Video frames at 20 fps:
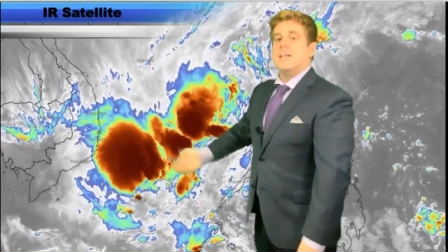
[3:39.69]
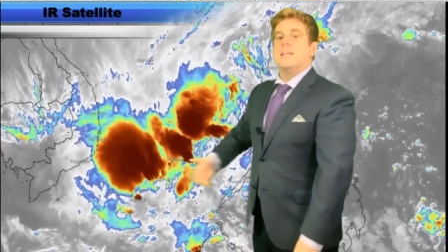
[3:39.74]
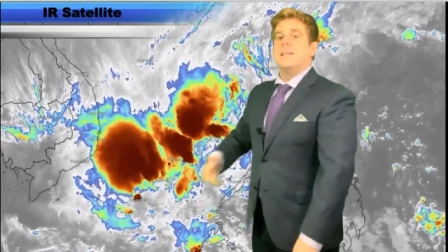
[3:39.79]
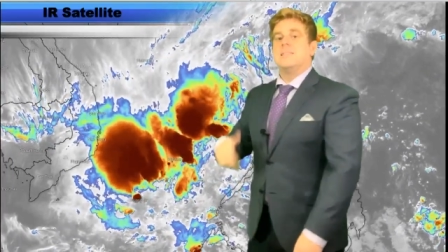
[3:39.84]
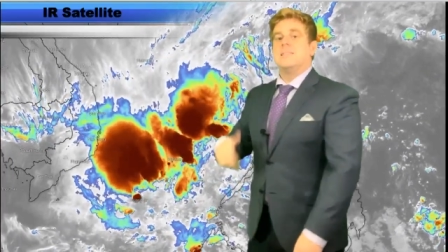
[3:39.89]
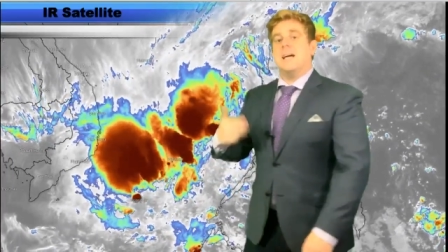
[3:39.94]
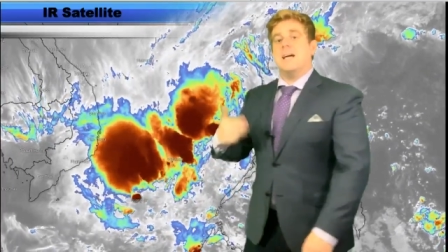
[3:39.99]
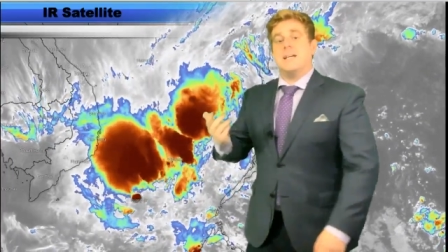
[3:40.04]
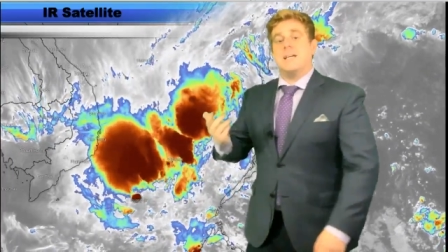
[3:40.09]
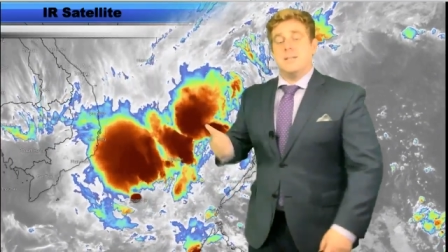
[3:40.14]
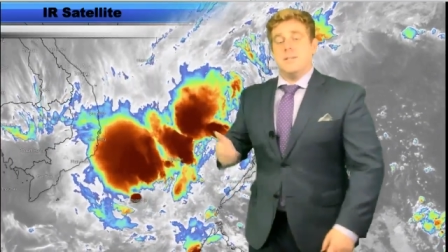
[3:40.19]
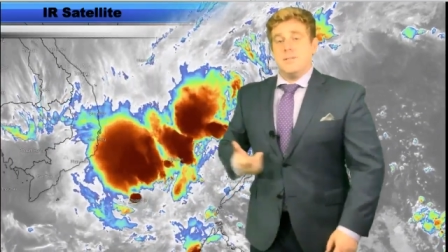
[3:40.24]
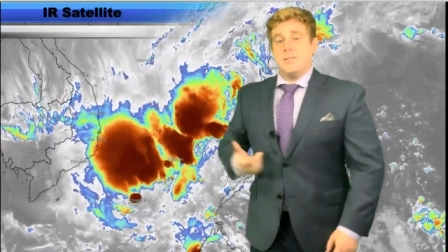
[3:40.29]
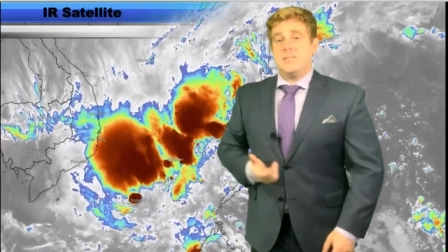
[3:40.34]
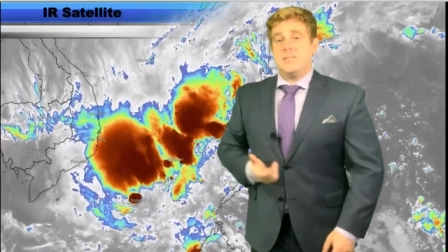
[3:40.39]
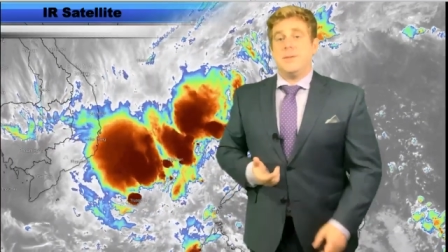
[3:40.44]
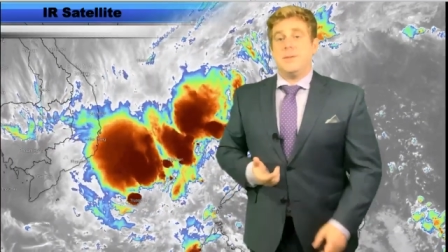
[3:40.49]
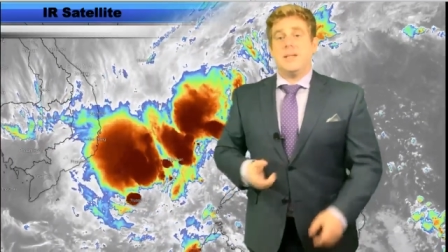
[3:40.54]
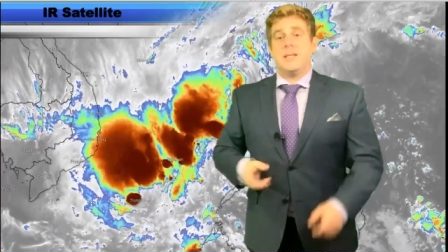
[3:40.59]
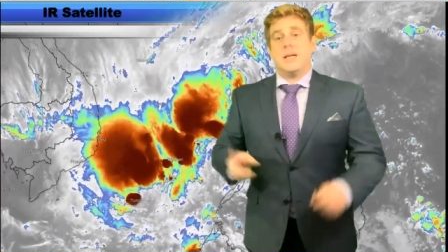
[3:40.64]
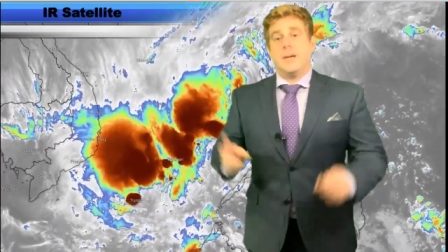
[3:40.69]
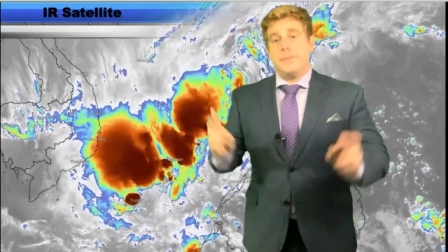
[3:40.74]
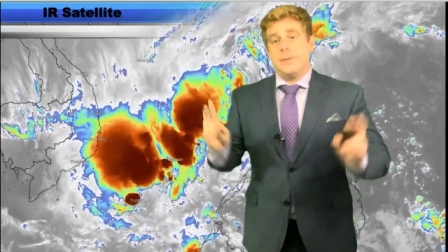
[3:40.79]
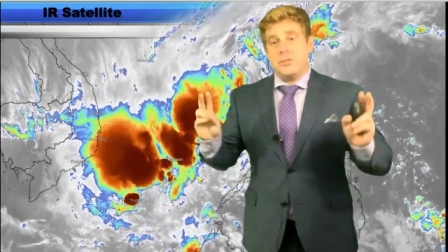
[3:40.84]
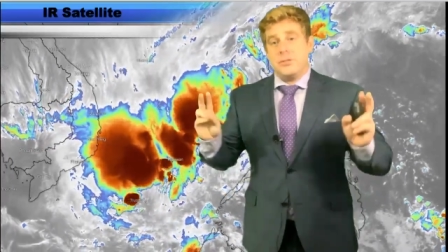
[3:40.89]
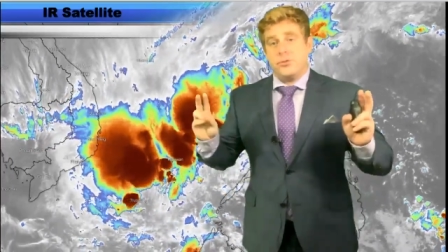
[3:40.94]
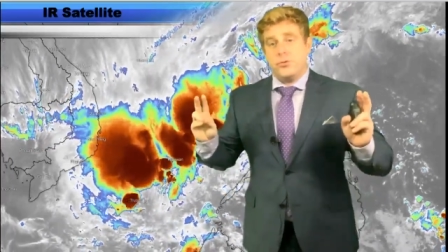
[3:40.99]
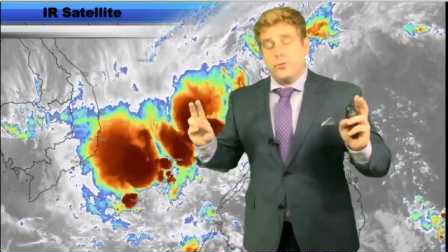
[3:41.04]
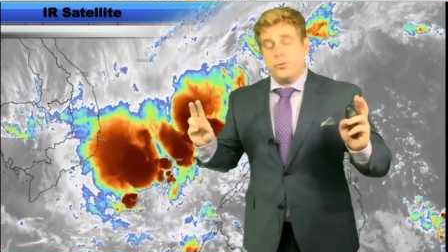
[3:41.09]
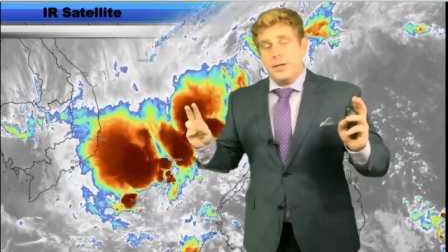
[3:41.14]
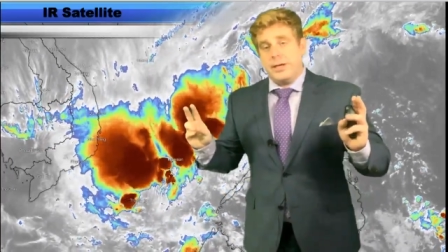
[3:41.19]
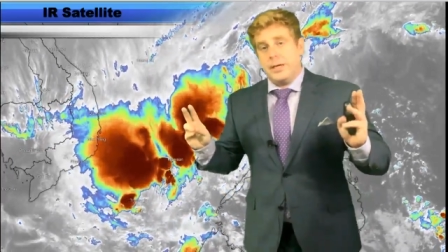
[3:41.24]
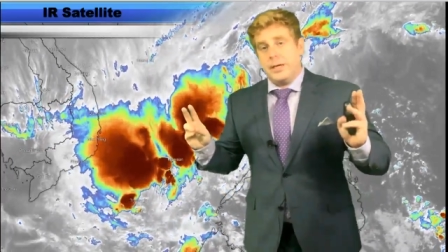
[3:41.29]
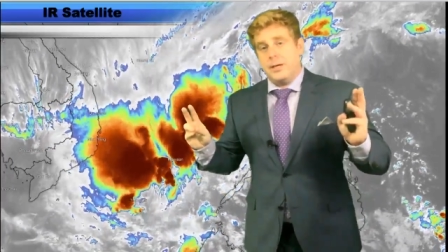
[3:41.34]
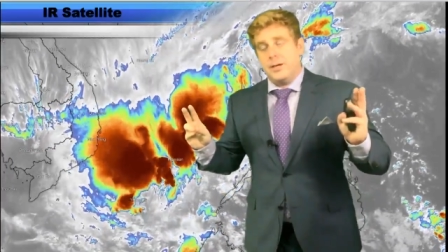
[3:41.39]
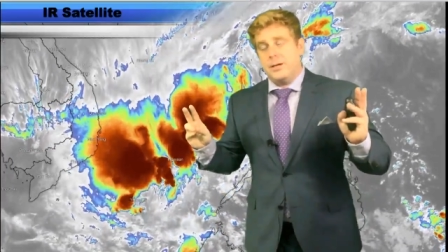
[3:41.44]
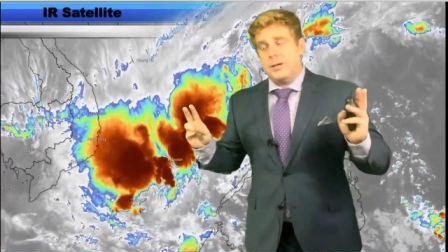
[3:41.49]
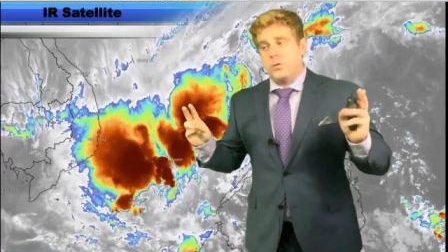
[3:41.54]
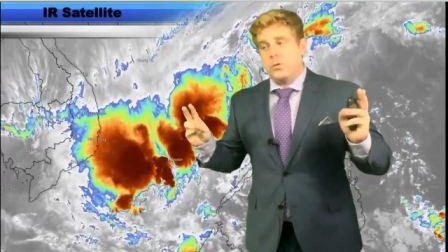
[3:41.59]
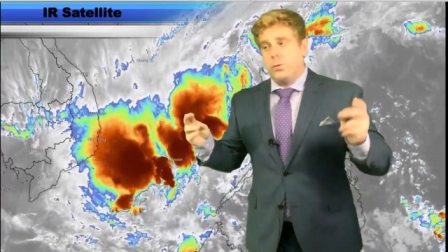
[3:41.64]
is not going to be spinning up into a
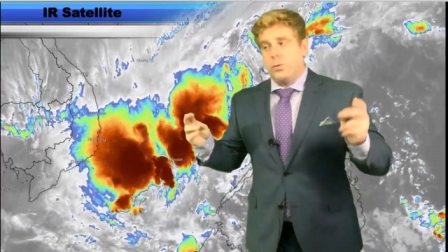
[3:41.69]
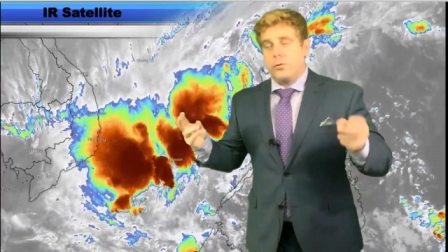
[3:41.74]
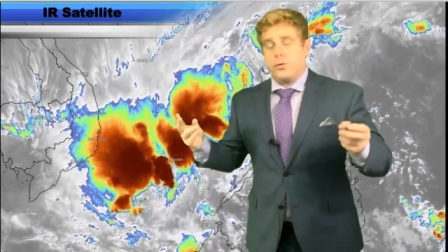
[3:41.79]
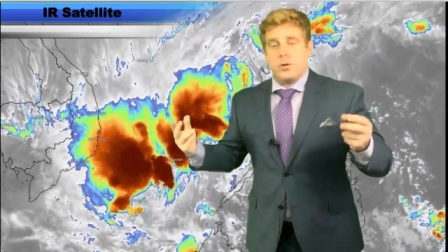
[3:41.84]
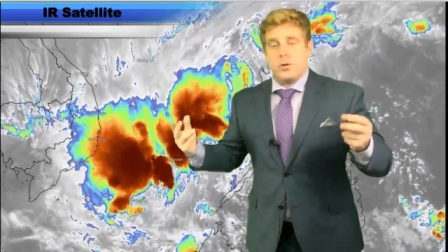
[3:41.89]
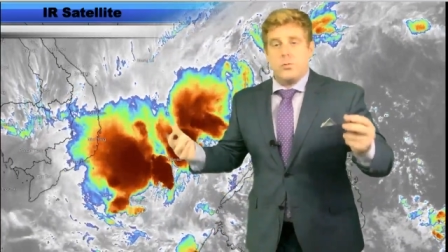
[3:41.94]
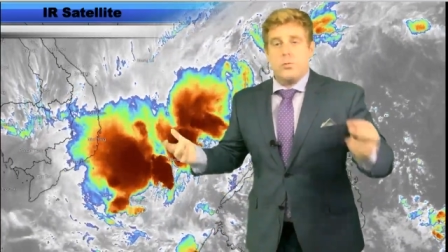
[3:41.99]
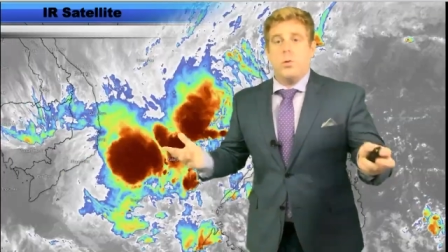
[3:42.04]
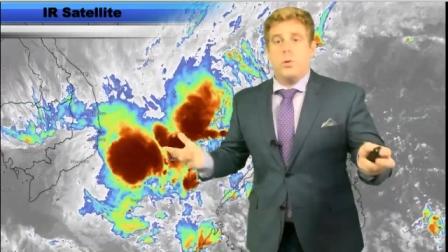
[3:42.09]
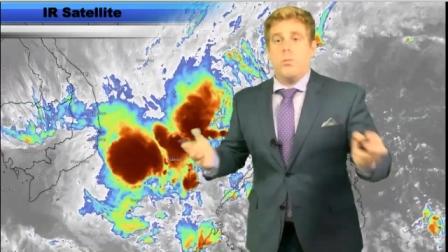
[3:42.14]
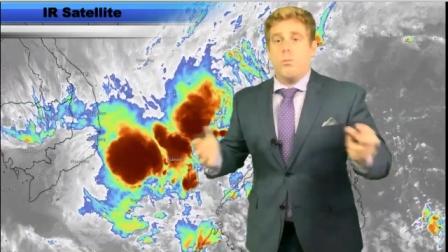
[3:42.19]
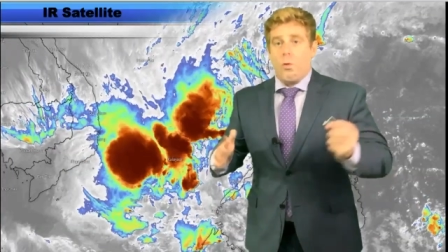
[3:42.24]
quote unquote